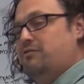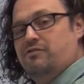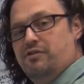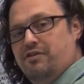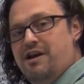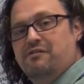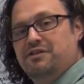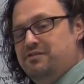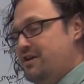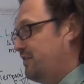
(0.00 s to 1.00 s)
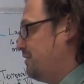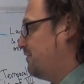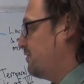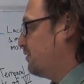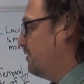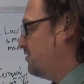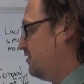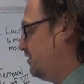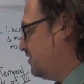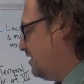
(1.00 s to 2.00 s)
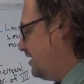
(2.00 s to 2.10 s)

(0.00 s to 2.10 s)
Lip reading: Refer to that one if you have any further questions.